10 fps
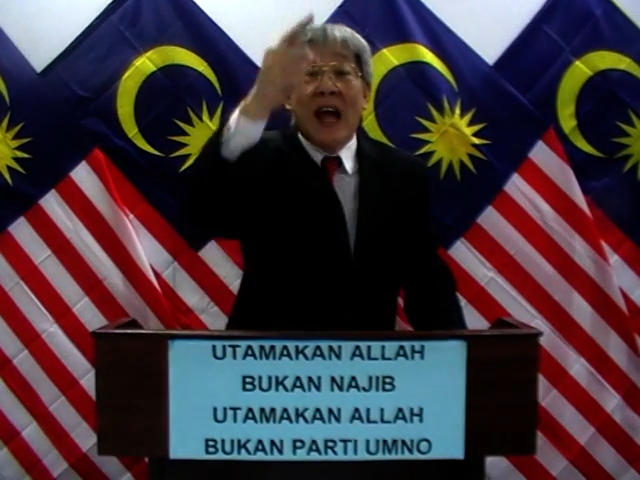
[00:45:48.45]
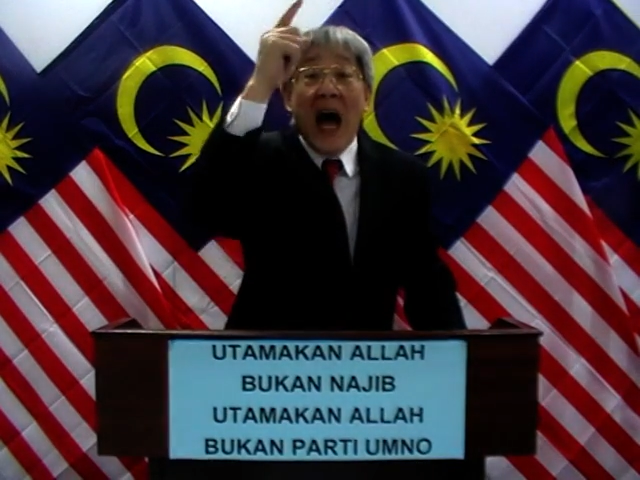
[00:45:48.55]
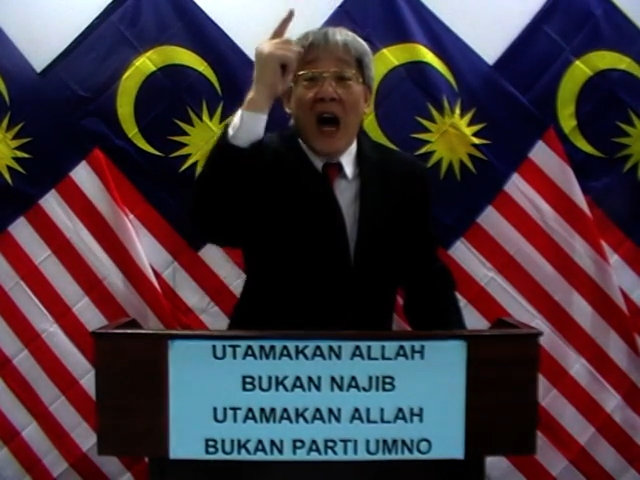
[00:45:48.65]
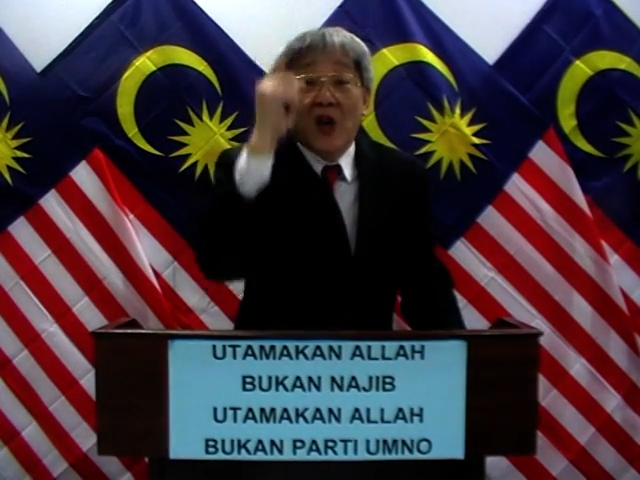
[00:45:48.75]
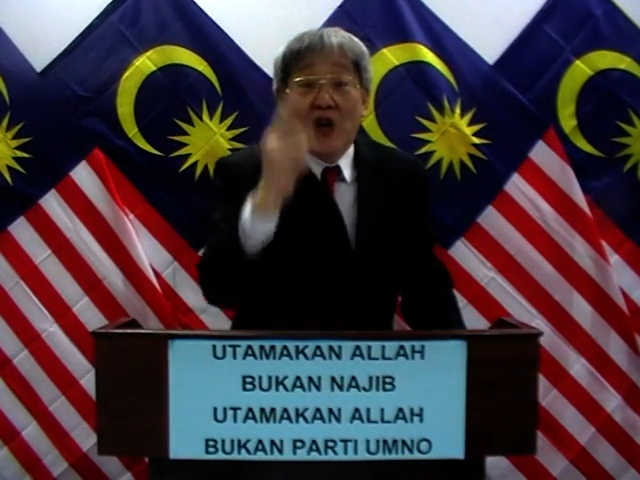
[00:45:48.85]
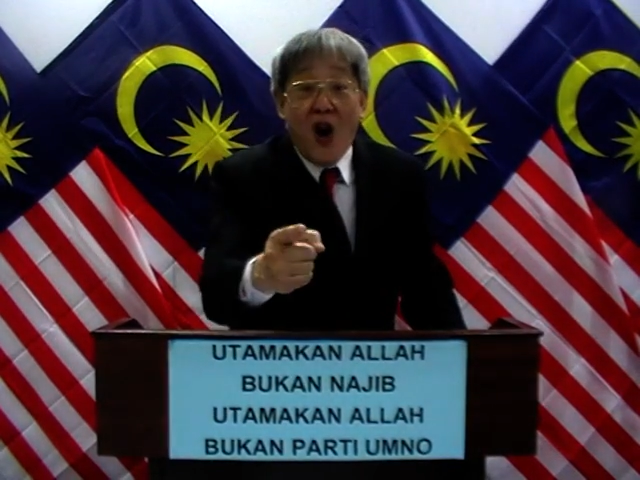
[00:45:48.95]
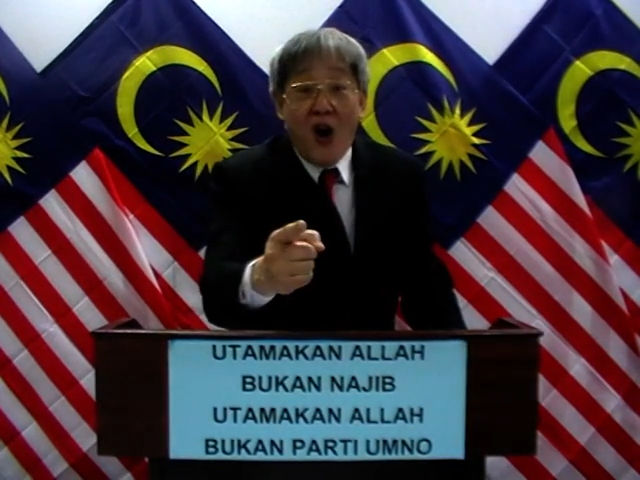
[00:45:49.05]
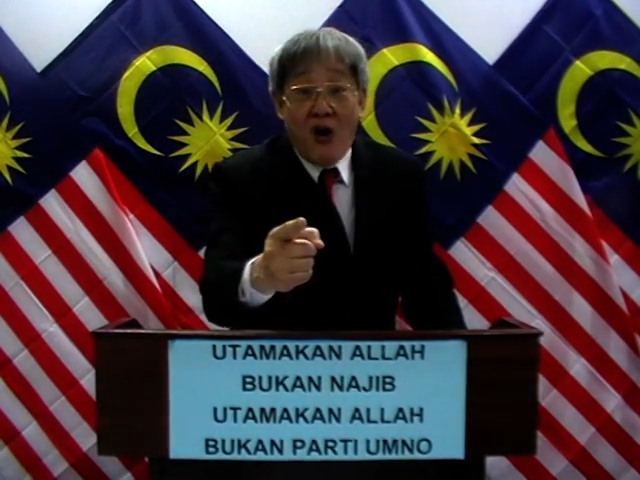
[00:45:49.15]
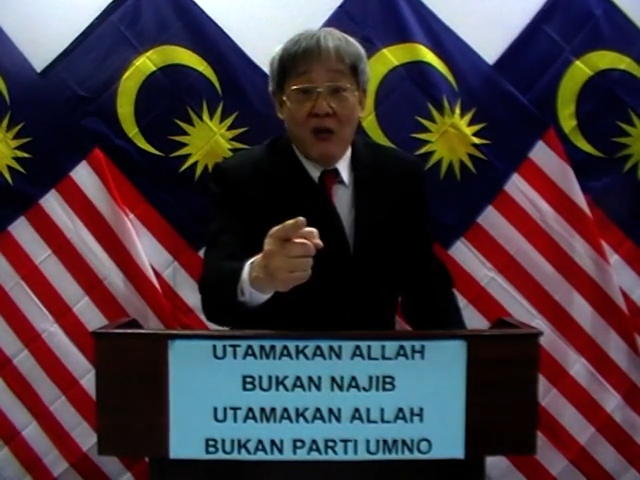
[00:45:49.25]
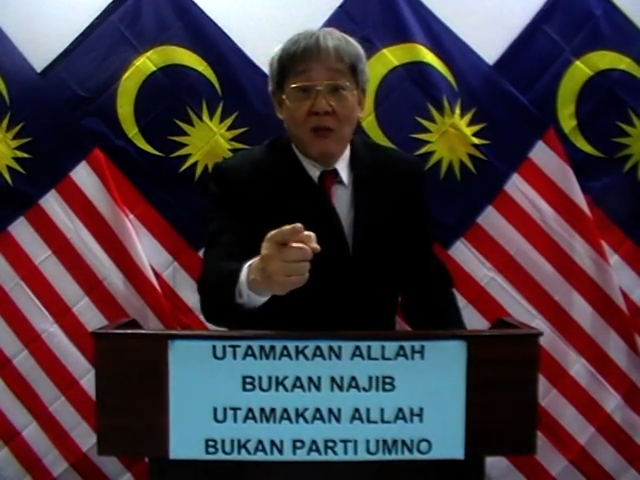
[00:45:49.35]

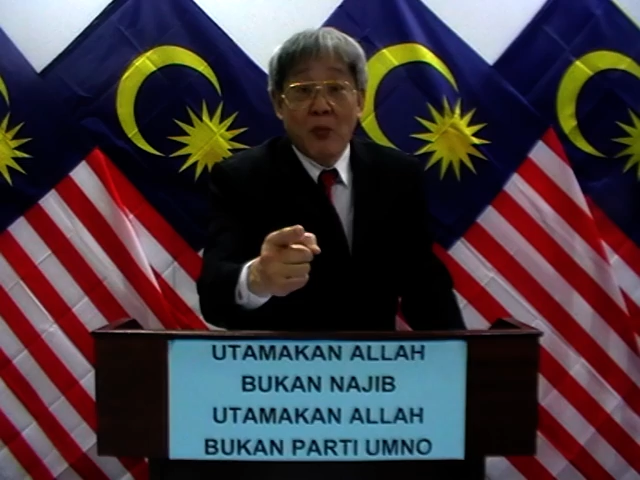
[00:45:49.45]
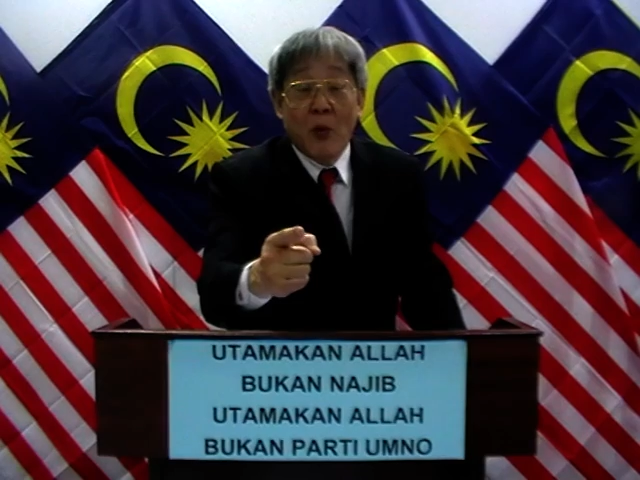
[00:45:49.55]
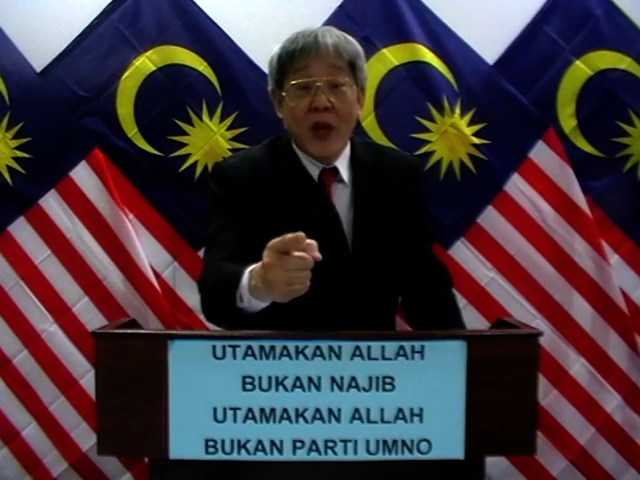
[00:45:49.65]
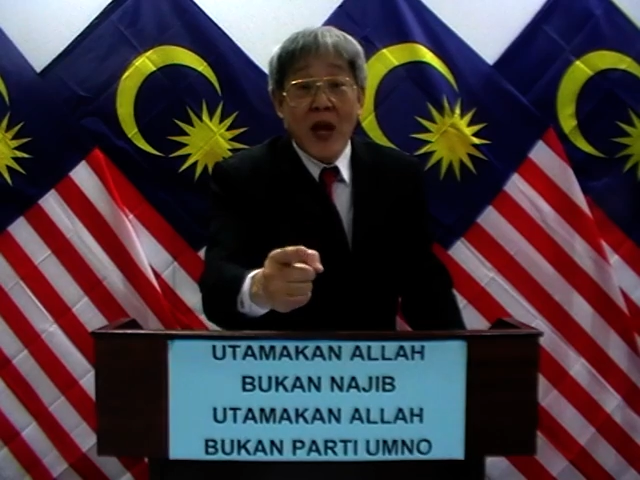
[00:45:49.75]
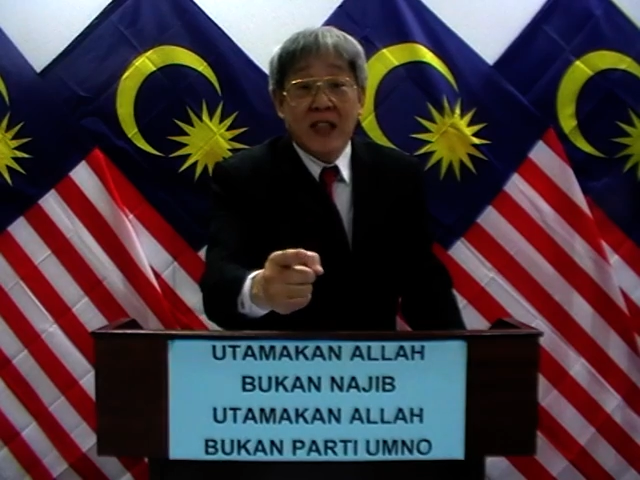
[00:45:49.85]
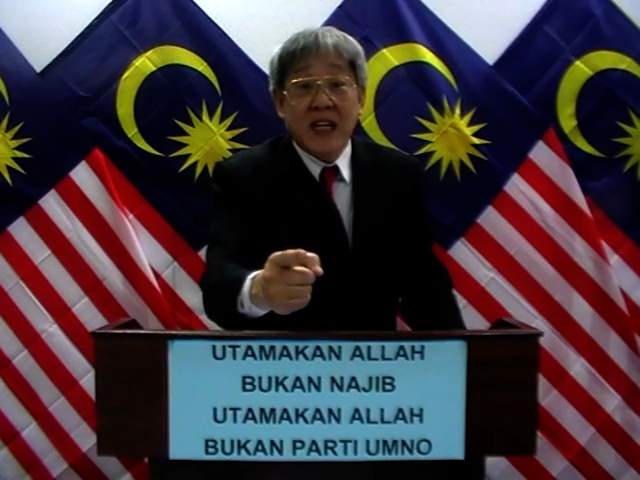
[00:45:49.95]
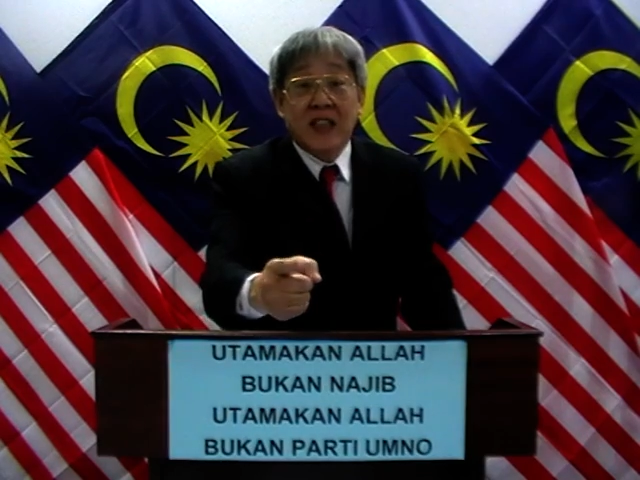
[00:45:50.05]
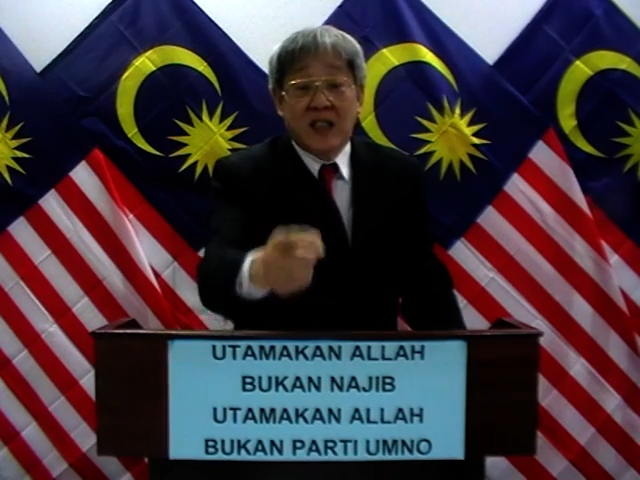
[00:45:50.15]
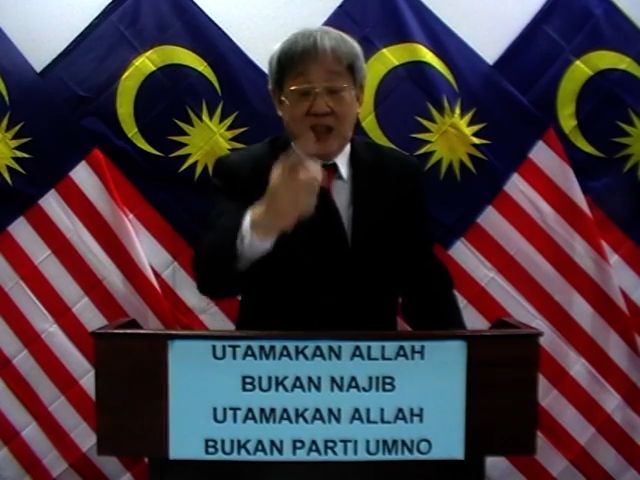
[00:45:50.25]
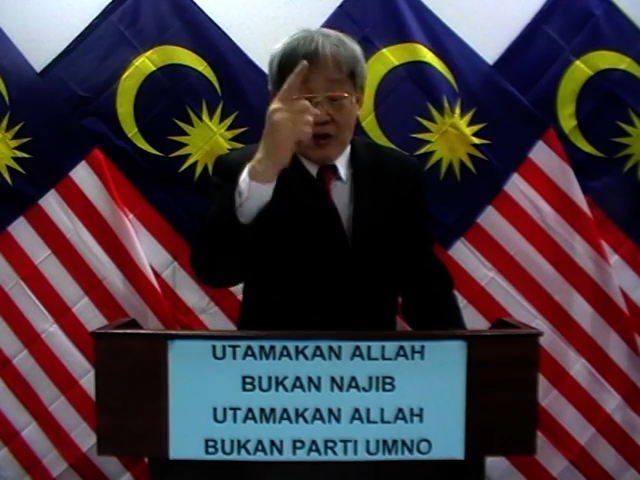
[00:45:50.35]
Agong will exercise
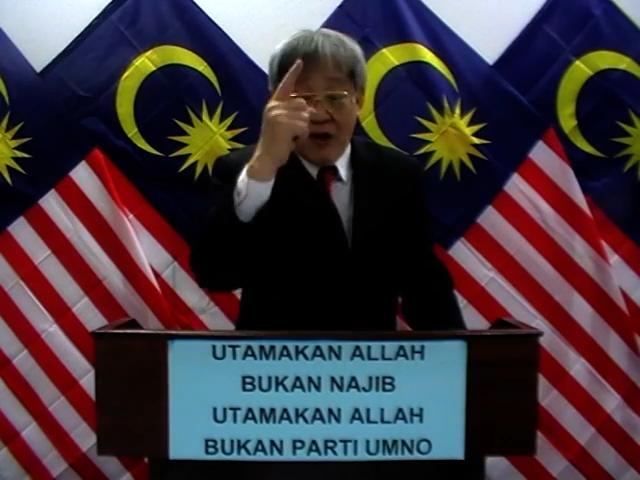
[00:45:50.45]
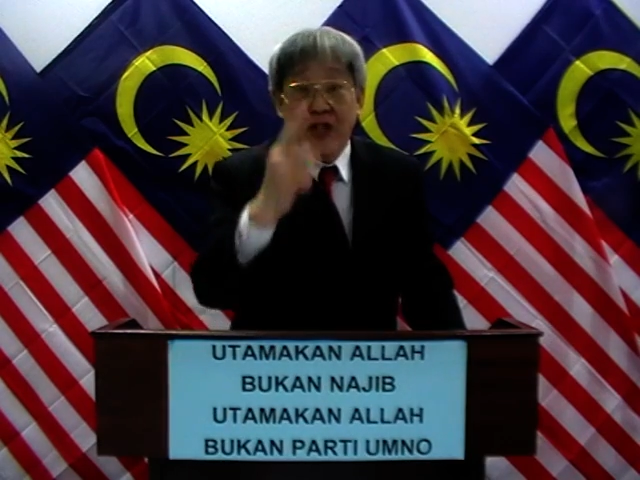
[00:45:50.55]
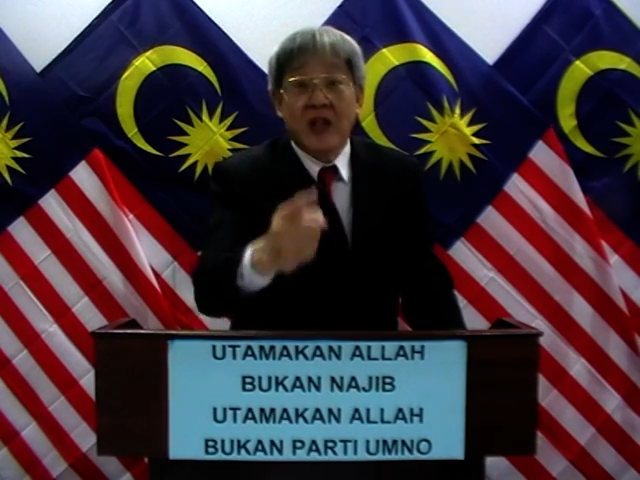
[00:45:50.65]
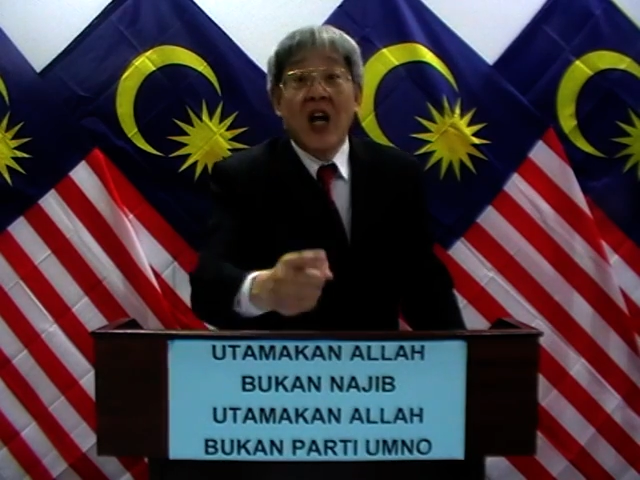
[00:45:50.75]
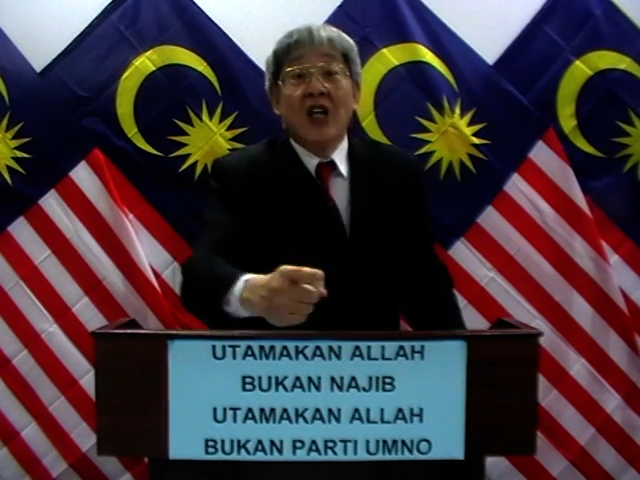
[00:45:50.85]
his discretion